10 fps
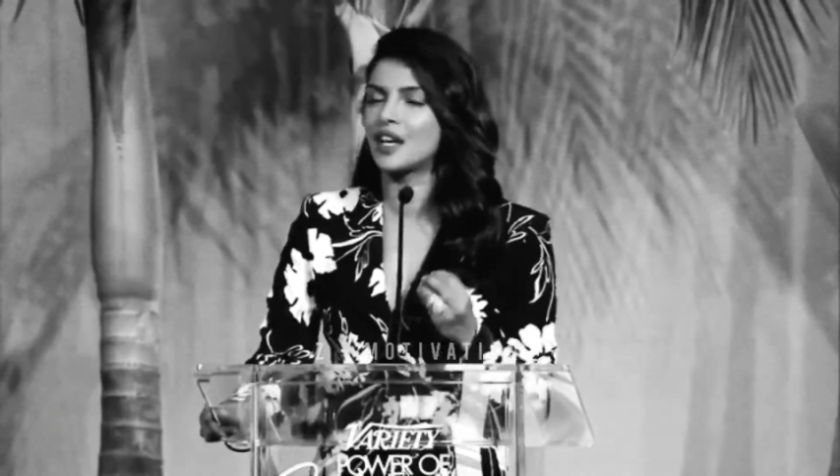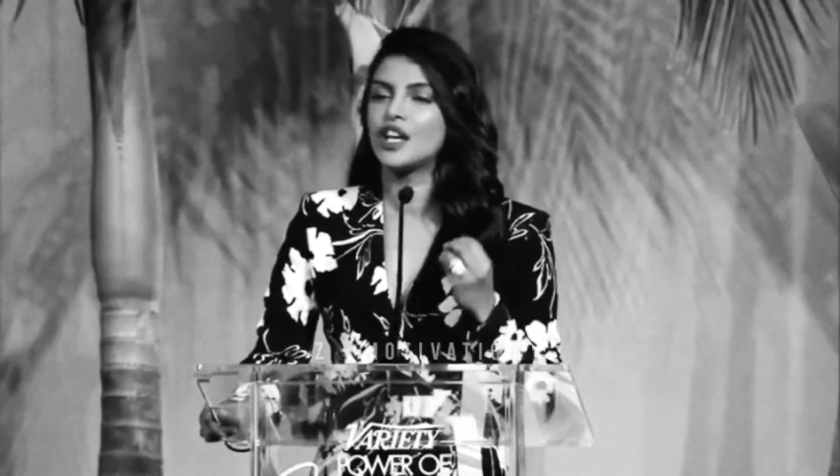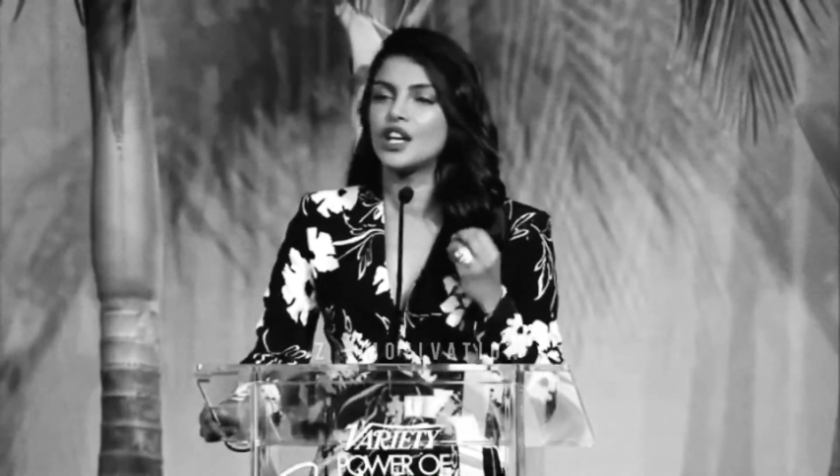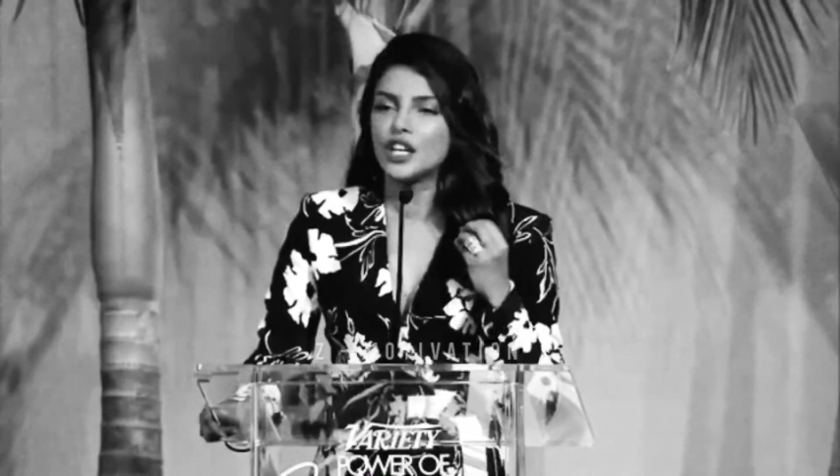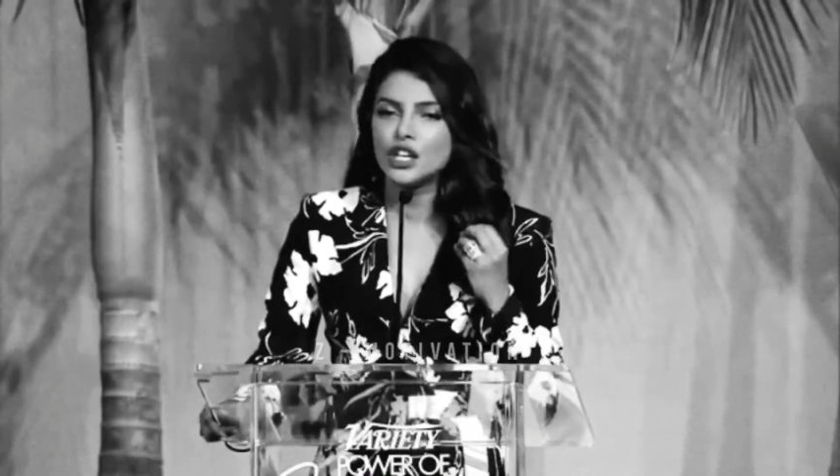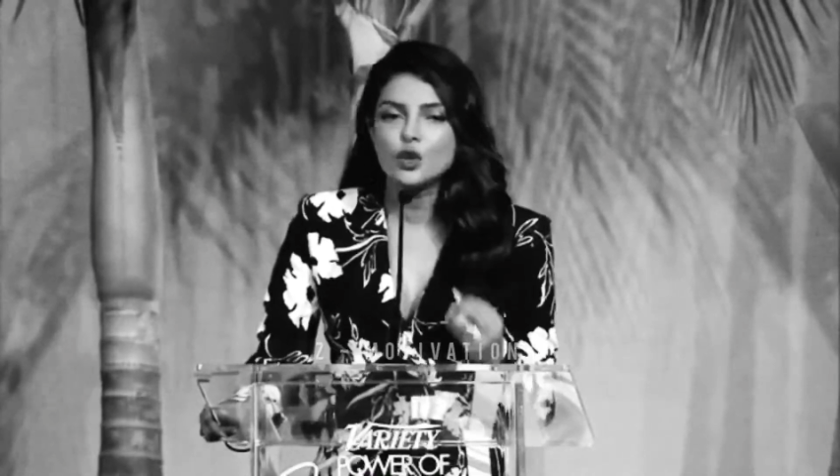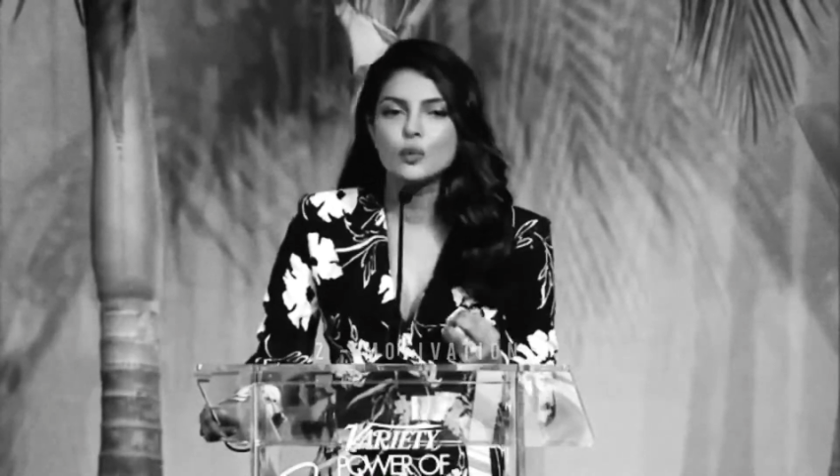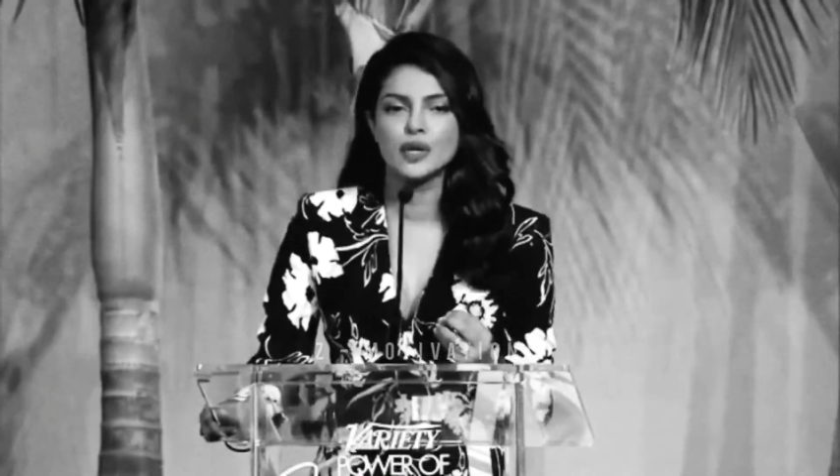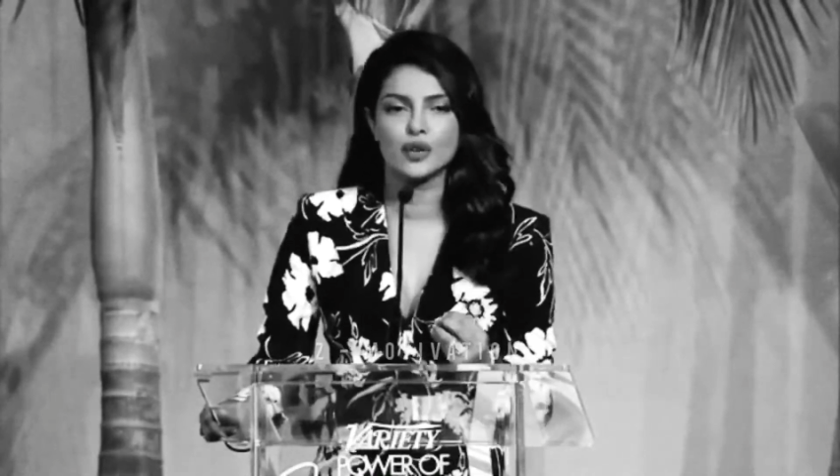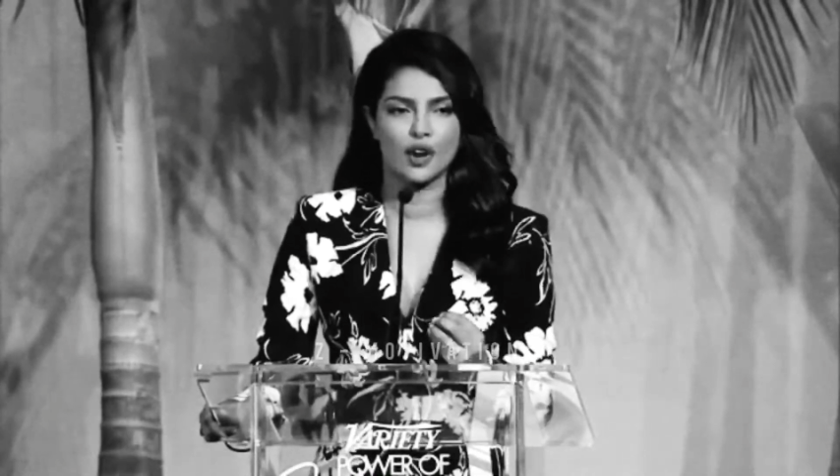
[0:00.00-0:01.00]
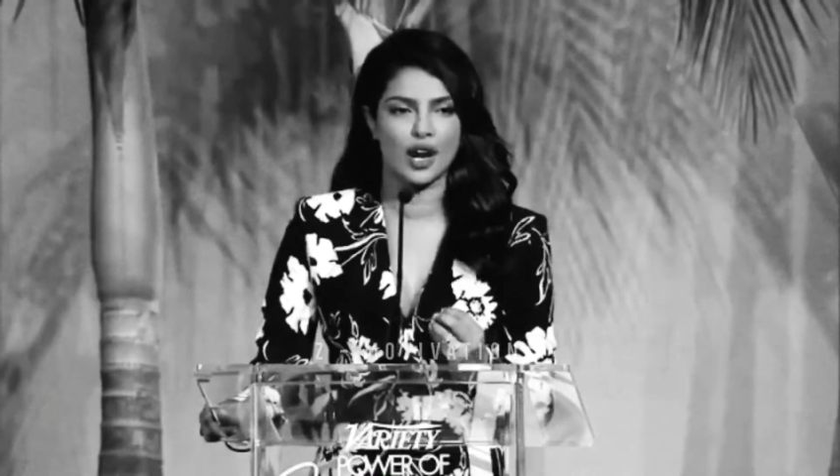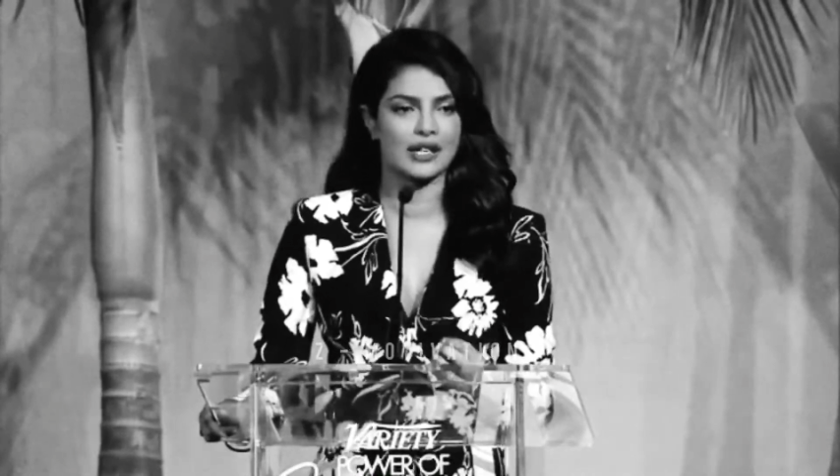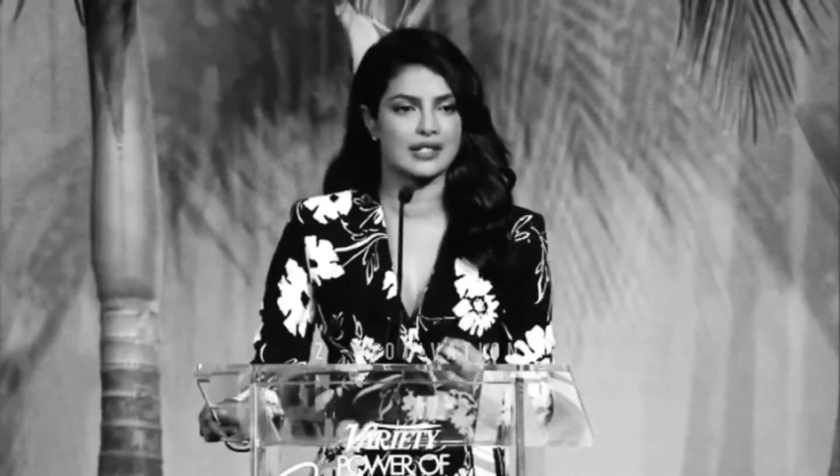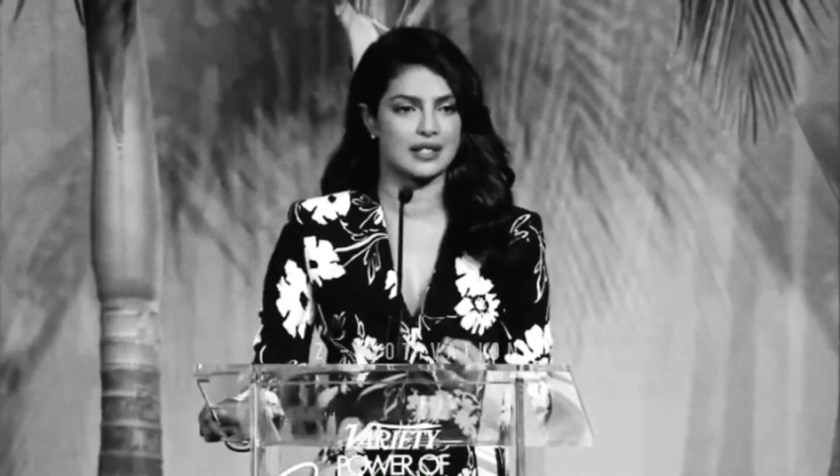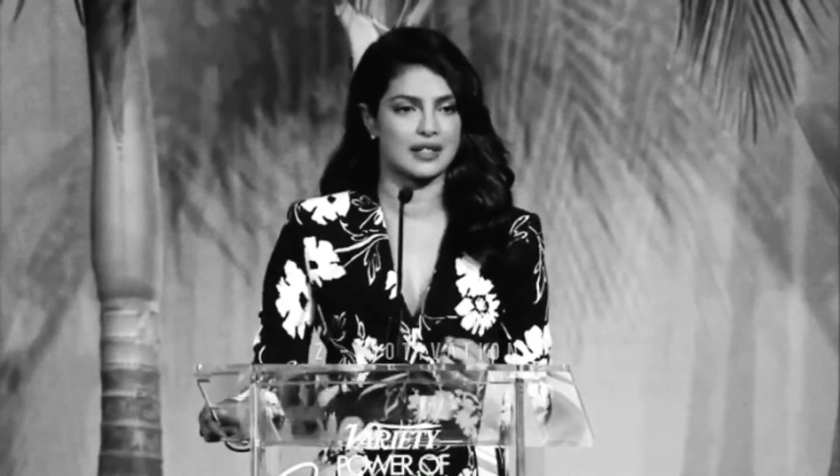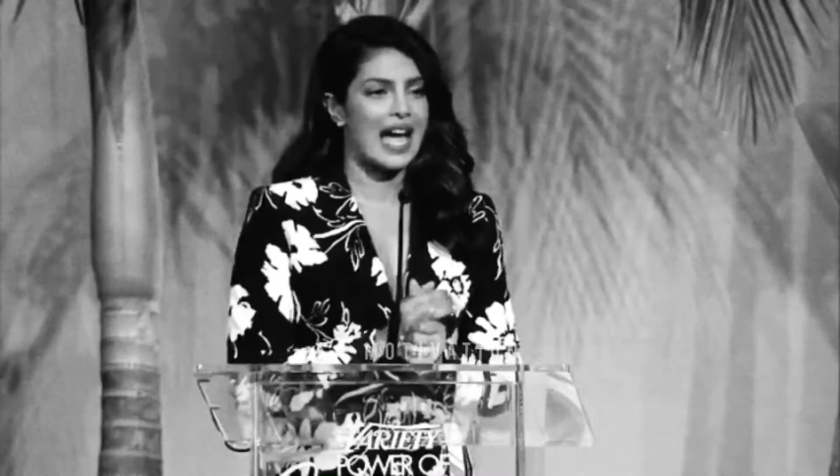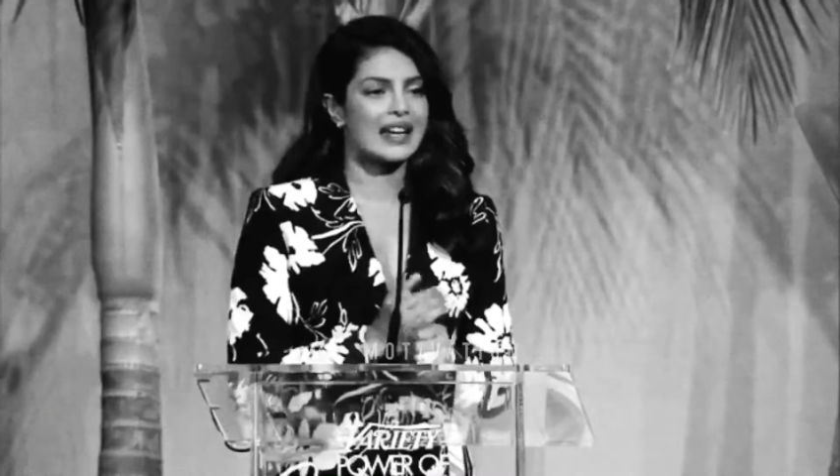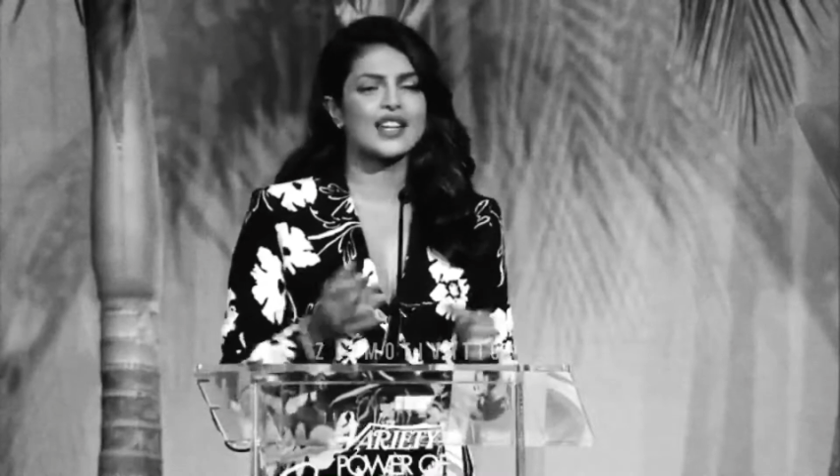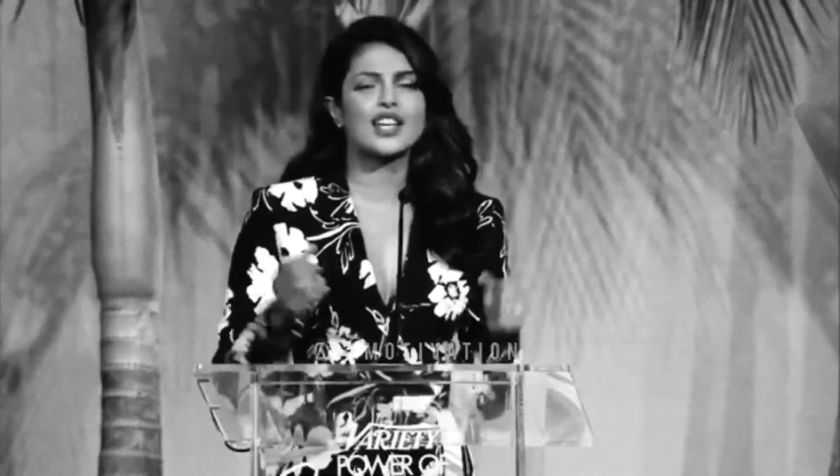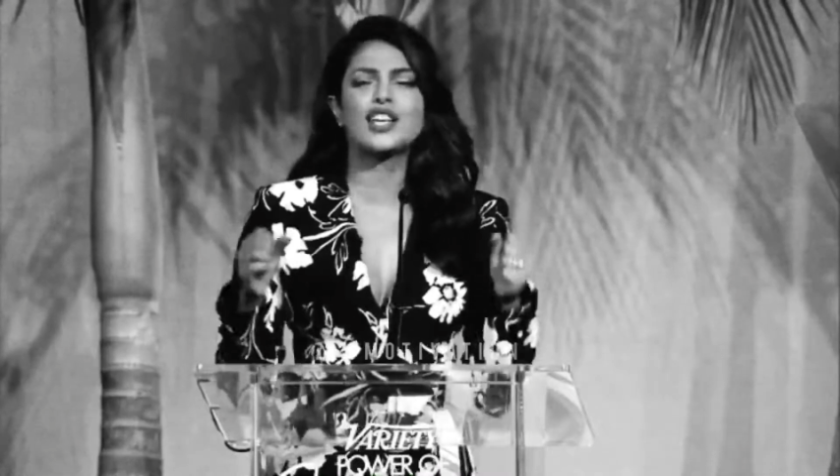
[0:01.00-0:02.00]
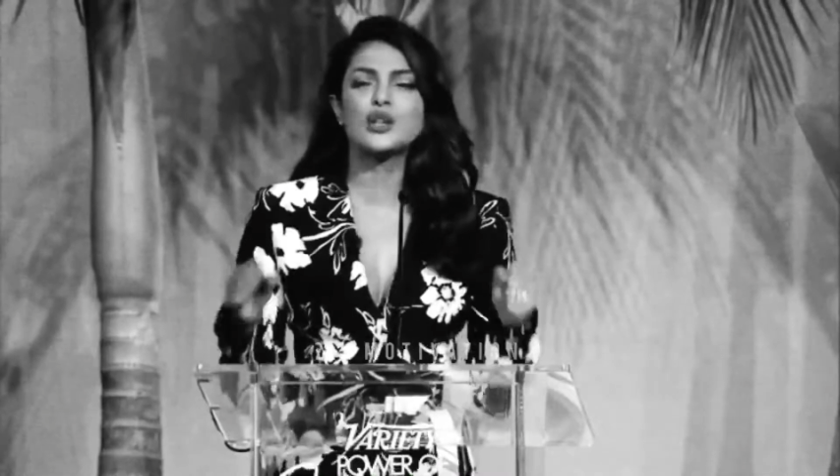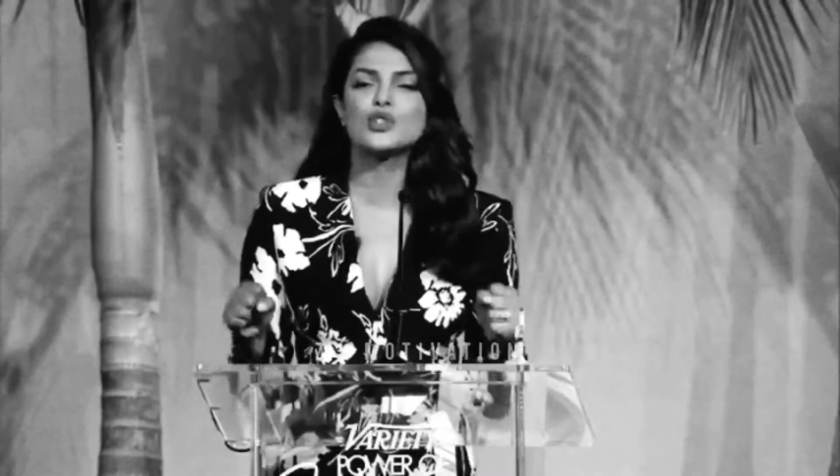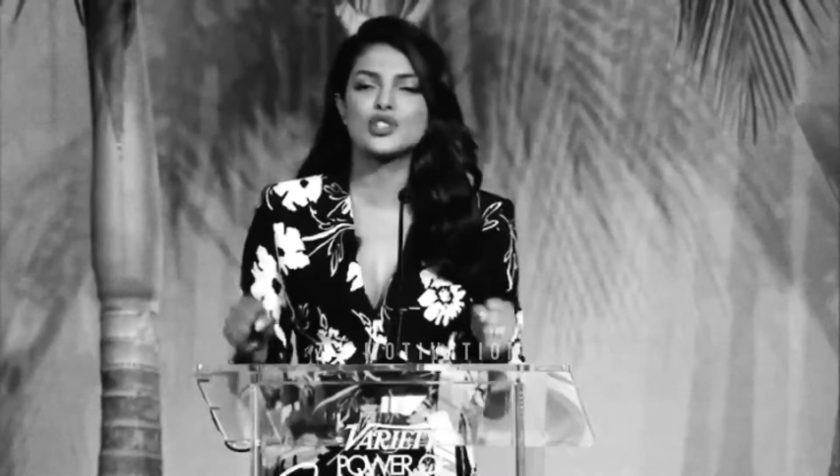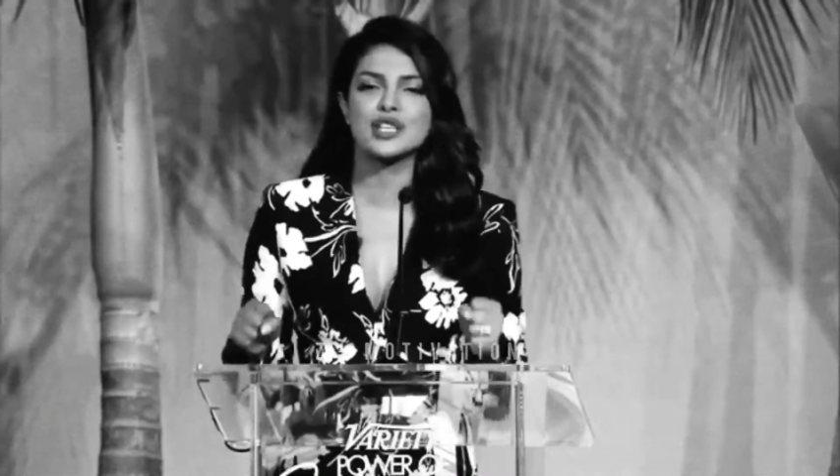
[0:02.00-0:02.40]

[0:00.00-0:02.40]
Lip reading: human right and a huge